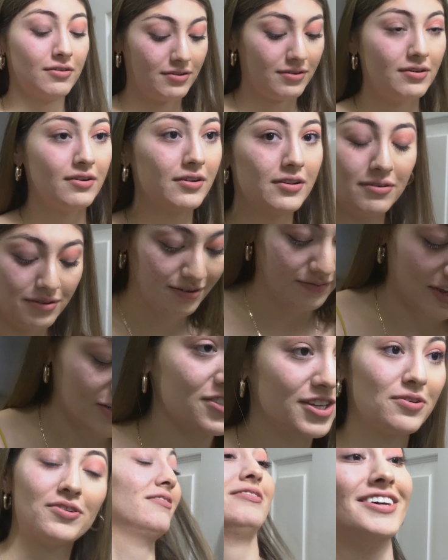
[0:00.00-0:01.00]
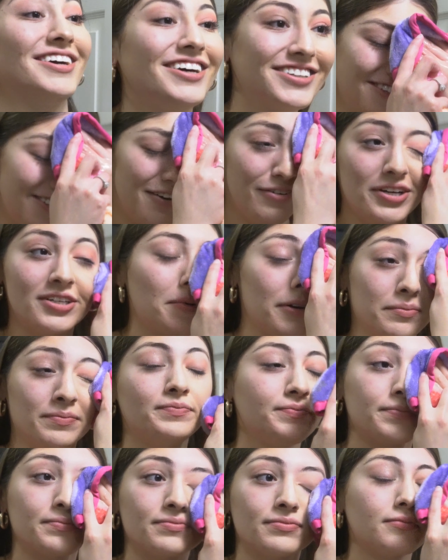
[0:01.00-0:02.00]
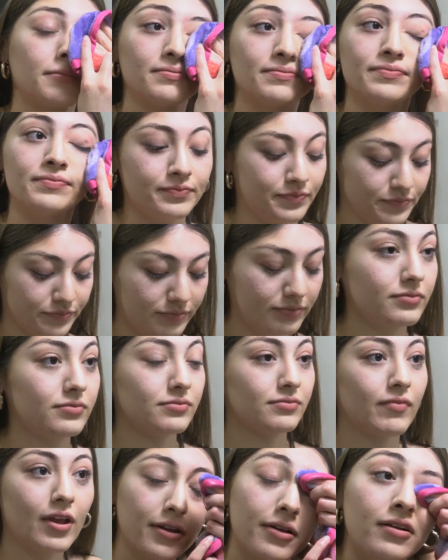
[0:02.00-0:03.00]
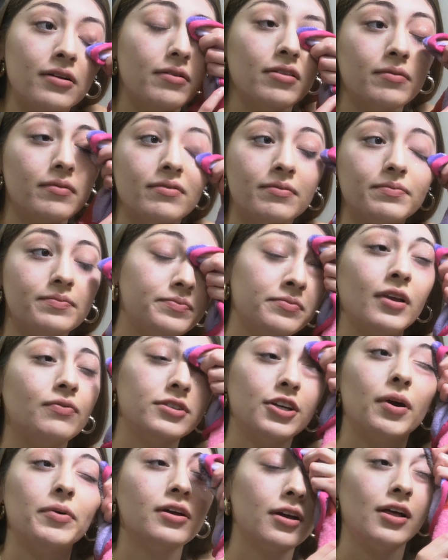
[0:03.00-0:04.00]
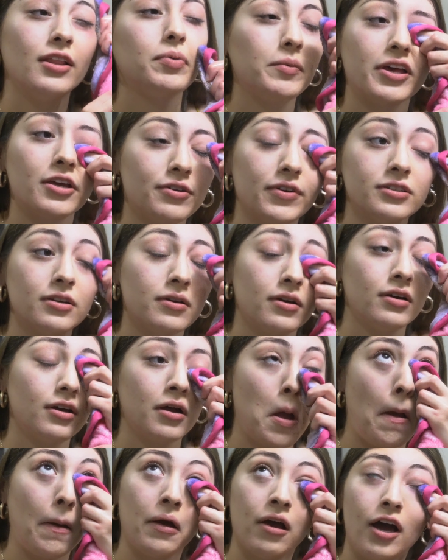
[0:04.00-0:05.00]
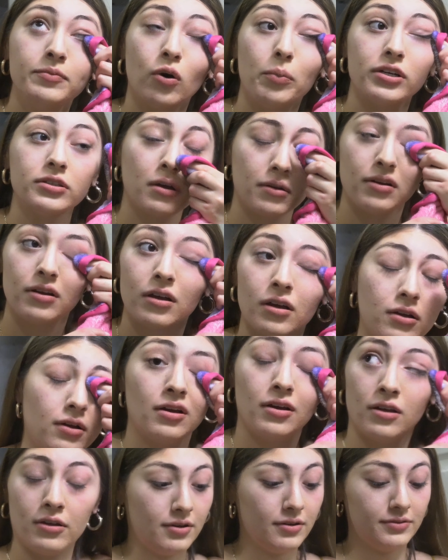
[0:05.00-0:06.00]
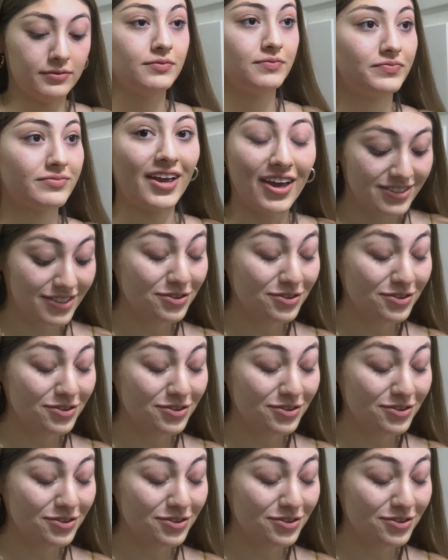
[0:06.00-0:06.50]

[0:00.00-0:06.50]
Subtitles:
The way it works is it's a polyester cloth with millions of tiny hair-like fibers that work as a suction for dirt,